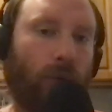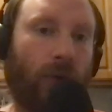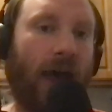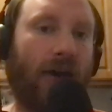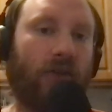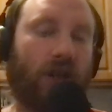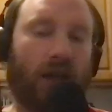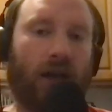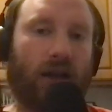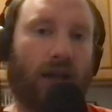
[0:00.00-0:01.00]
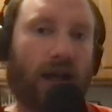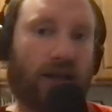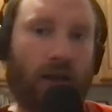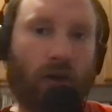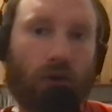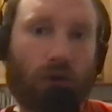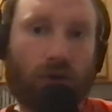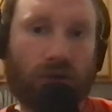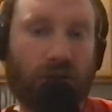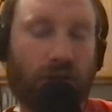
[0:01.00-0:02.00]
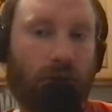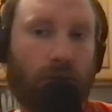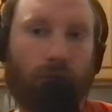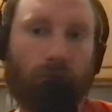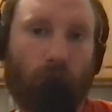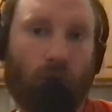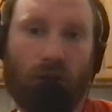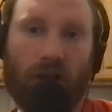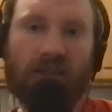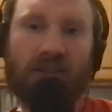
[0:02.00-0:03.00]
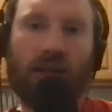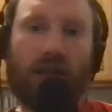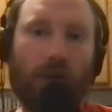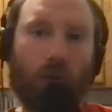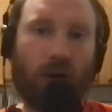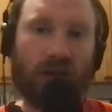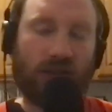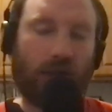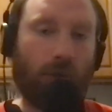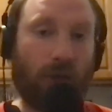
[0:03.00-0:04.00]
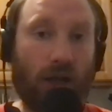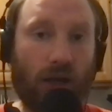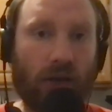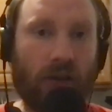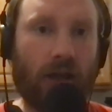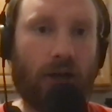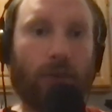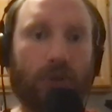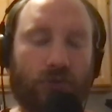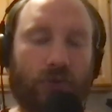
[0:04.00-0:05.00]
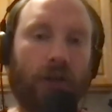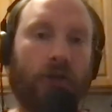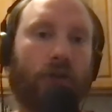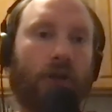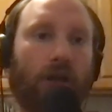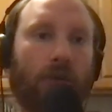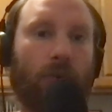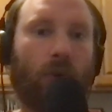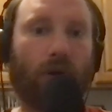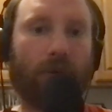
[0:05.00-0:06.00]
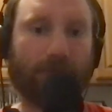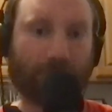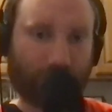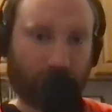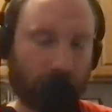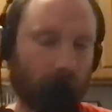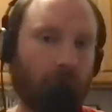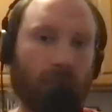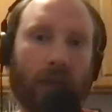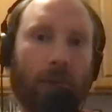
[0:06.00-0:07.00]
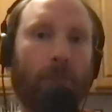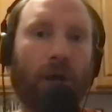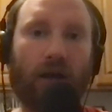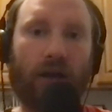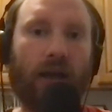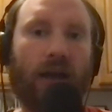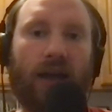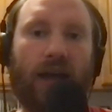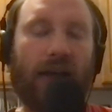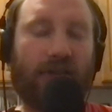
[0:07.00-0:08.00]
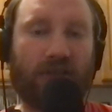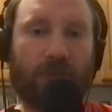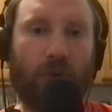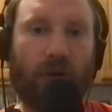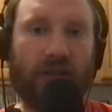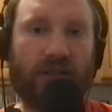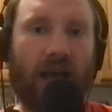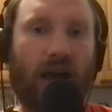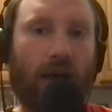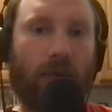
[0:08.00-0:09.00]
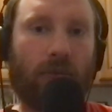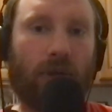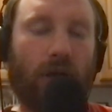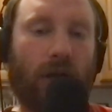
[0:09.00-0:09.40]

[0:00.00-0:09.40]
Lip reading: having a lockdown closer, more or less like he was at the beginning of the year, was really, really important. But at this point in time,